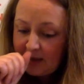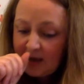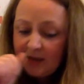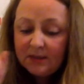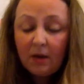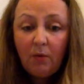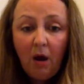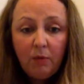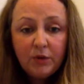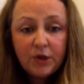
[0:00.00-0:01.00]
So I
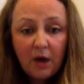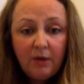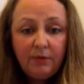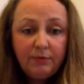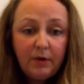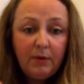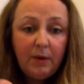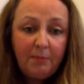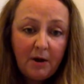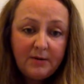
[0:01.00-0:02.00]
would go through a
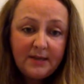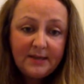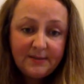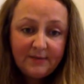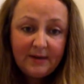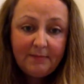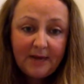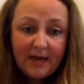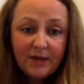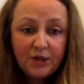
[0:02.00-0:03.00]
process of
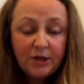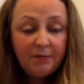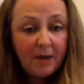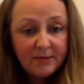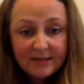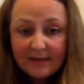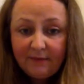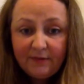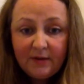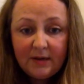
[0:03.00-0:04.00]
elimination, most
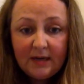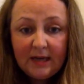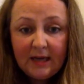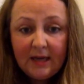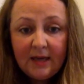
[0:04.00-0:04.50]
definitely.